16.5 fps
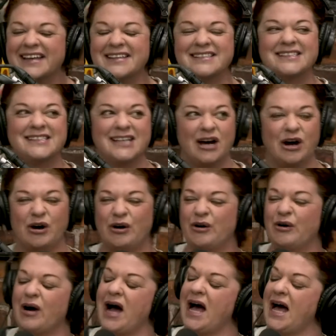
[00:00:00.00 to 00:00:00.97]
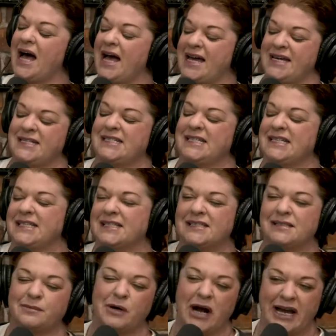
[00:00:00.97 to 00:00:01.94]
So I did the
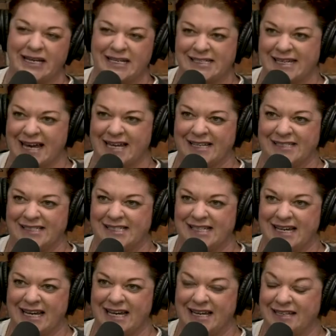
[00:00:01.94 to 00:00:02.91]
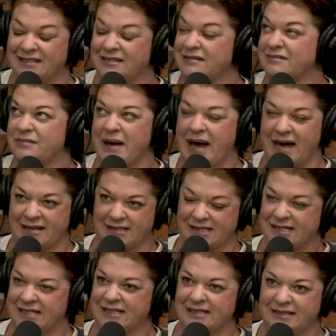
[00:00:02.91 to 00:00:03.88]
sobriety test and passed
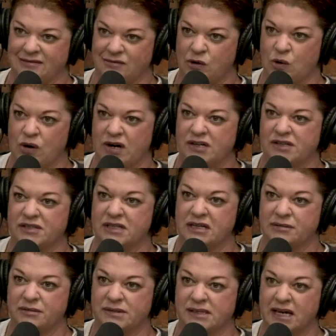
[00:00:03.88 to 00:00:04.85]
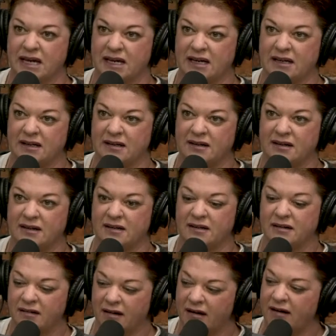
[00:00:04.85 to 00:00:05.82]
it, of course. And he was like,
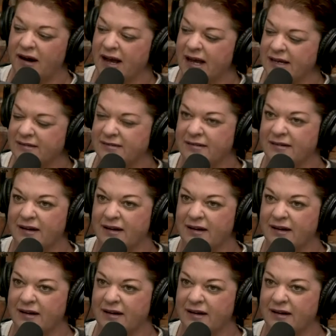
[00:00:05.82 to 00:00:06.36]
all right.